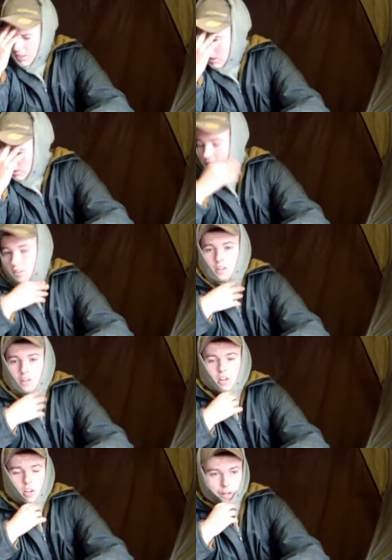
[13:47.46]
yeah,
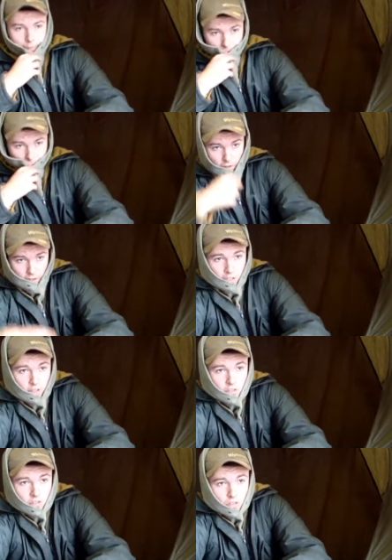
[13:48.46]
I'm freezing,
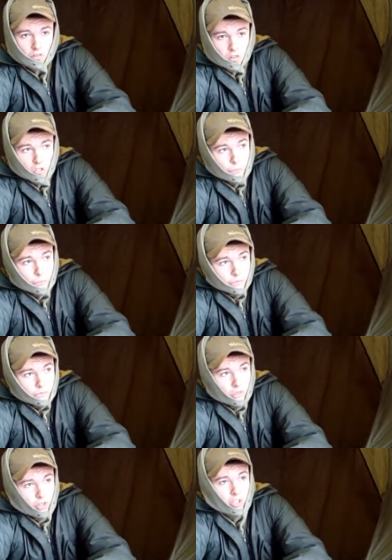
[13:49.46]
so
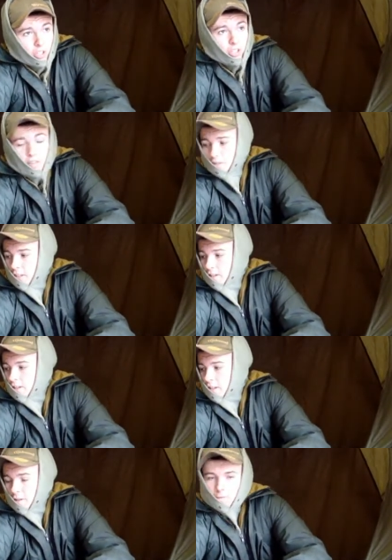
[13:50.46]
I'm gonna
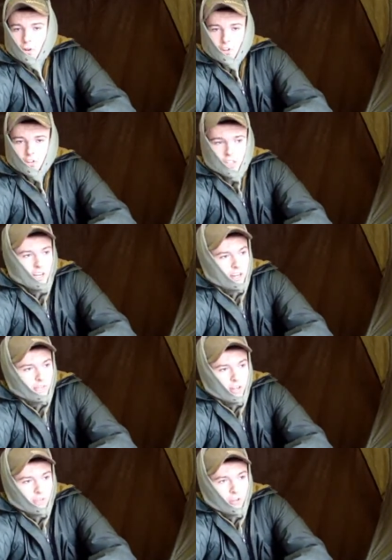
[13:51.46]
get the flask out and
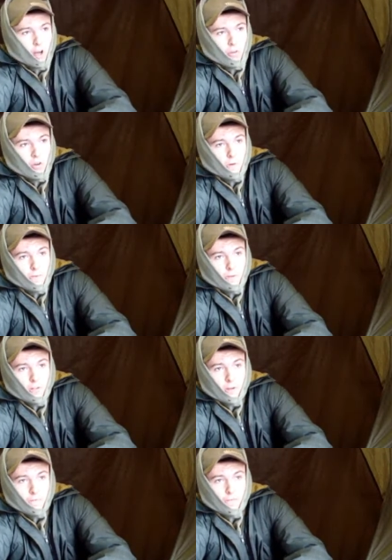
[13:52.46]
have another cup of coffee,
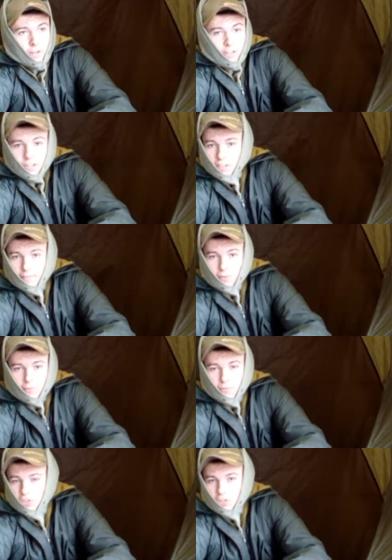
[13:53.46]
and hopefully have a
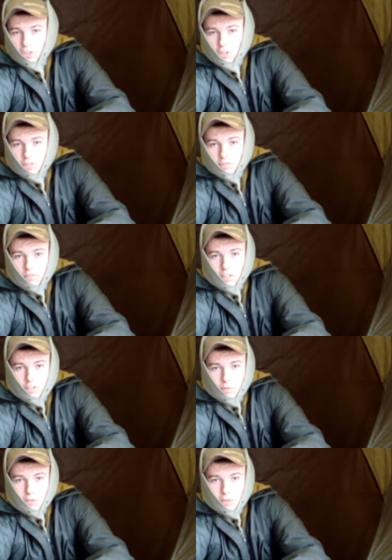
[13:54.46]
fish to show you
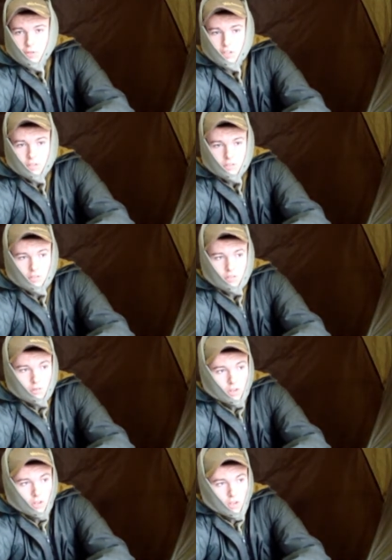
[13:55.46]
next time I speak. So
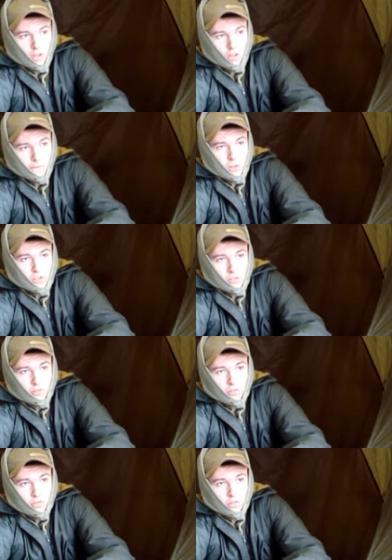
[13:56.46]
fingers
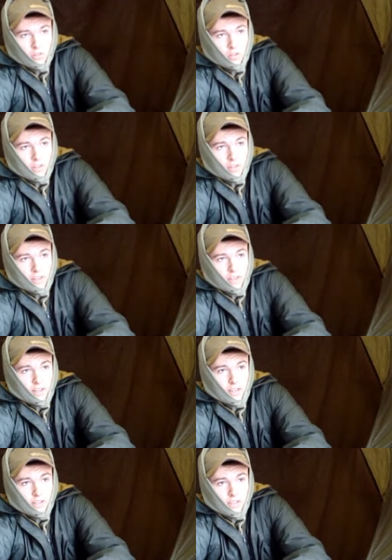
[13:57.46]
crossed,
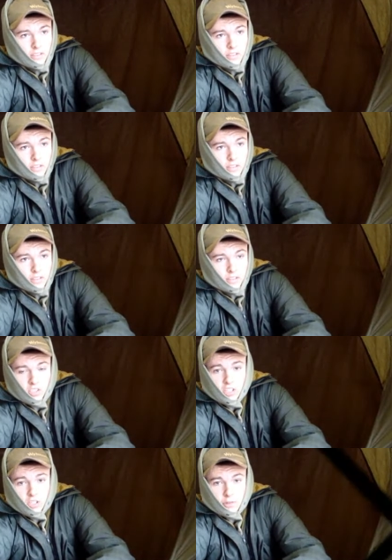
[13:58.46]
and I'll
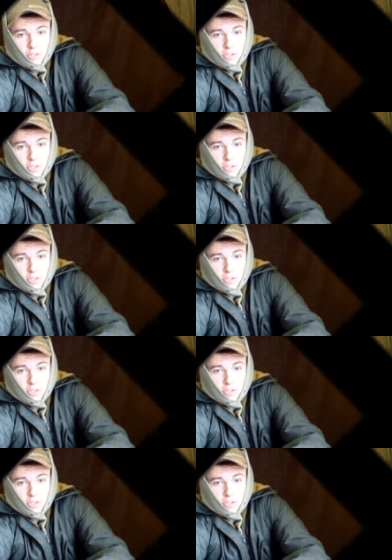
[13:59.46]
see you in there